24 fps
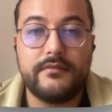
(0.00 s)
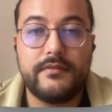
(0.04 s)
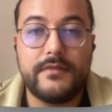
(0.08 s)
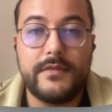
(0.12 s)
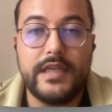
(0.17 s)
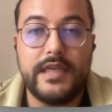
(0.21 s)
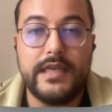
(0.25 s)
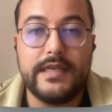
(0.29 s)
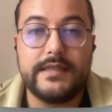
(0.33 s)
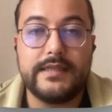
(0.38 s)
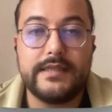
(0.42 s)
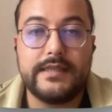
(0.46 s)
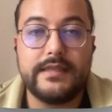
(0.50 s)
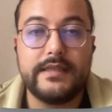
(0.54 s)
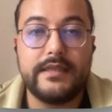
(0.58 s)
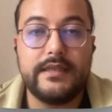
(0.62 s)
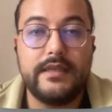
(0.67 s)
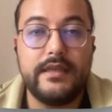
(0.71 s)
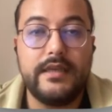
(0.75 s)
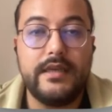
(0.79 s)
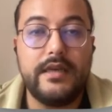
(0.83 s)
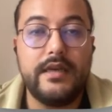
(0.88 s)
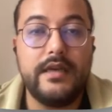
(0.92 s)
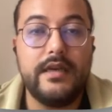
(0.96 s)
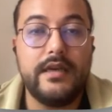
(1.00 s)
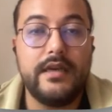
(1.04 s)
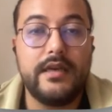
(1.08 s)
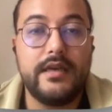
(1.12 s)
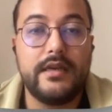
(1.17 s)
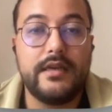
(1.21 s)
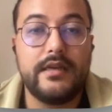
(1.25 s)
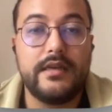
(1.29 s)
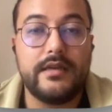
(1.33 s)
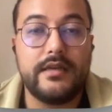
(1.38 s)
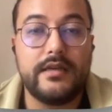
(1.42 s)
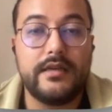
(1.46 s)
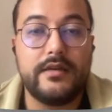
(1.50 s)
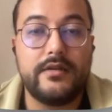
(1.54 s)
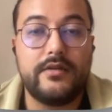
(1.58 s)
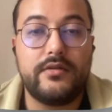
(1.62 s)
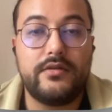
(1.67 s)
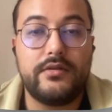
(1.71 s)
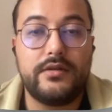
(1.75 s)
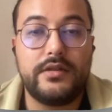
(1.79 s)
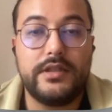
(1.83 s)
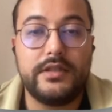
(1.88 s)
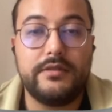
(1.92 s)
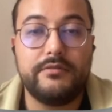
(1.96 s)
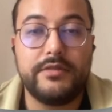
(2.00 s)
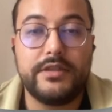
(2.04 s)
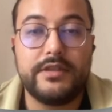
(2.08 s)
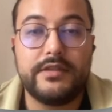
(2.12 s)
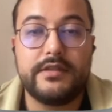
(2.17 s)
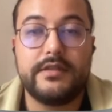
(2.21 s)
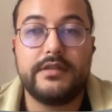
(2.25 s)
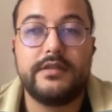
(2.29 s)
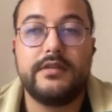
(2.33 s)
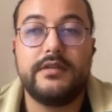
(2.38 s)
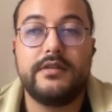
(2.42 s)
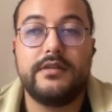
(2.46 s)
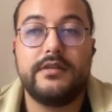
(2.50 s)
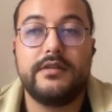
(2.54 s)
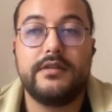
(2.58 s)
Yes, all the images